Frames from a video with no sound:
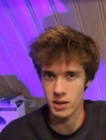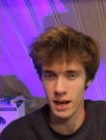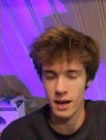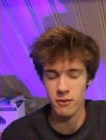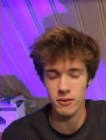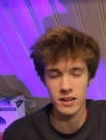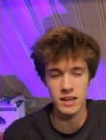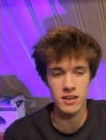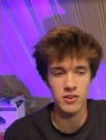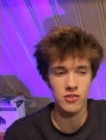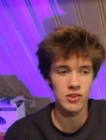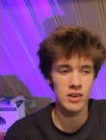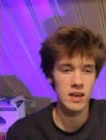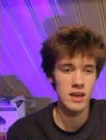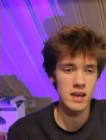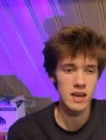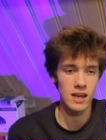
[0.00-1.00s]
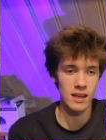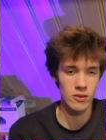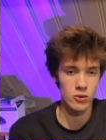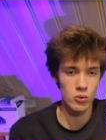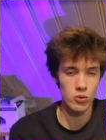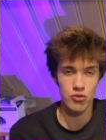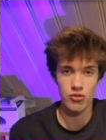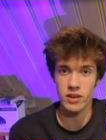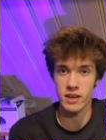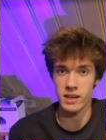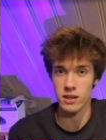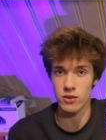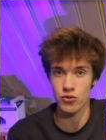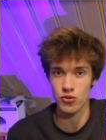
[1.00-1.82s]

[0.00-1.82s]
an outlet, it looks like a